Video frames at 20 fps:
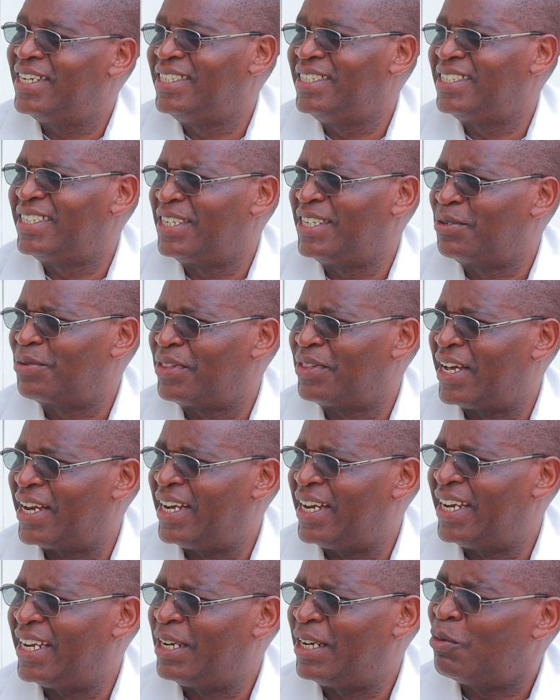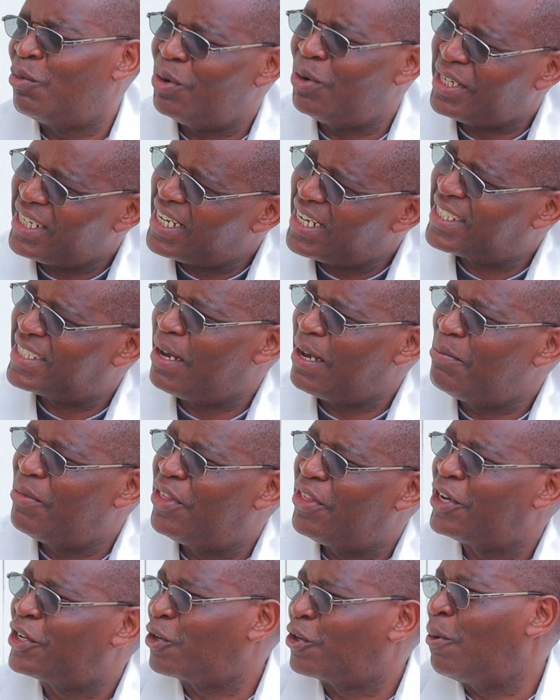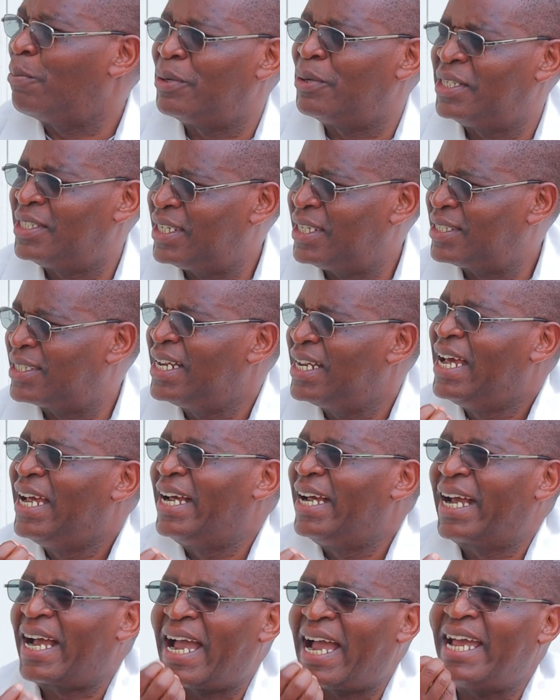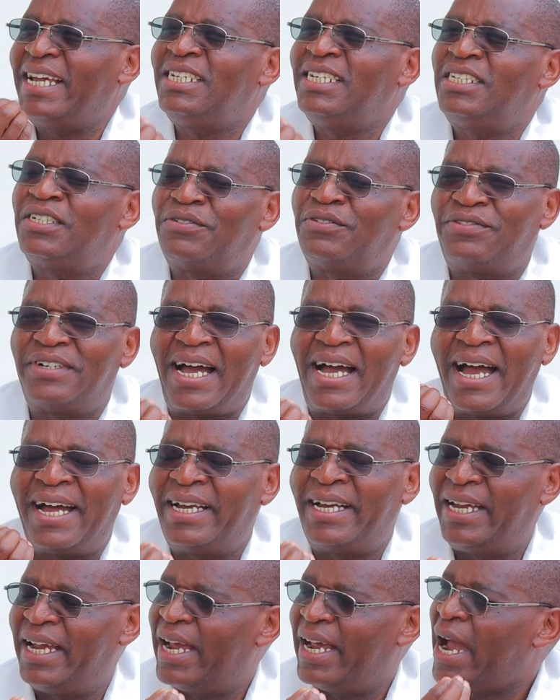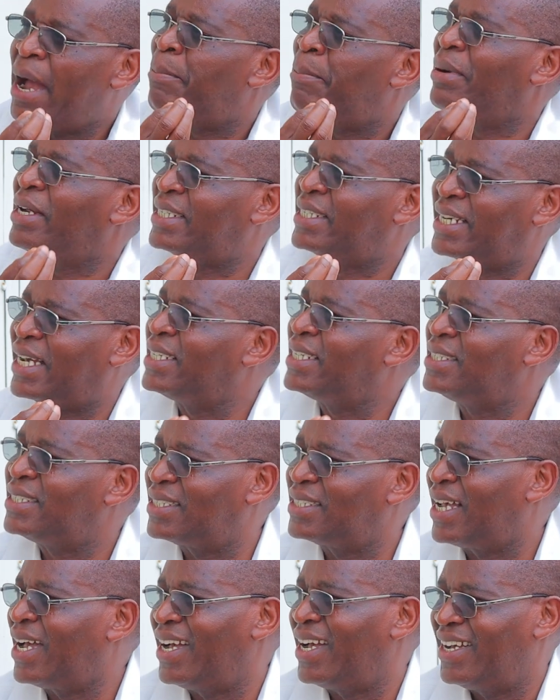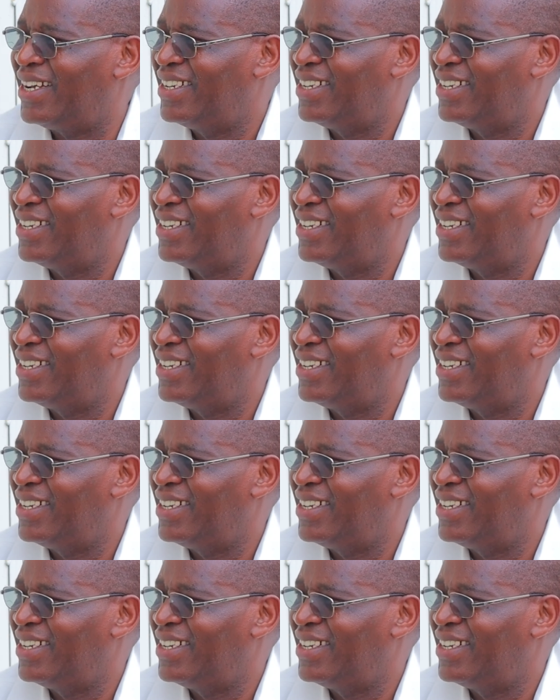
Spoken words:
to listen to that lady. What are some of the topics? Just kind of an appetizer.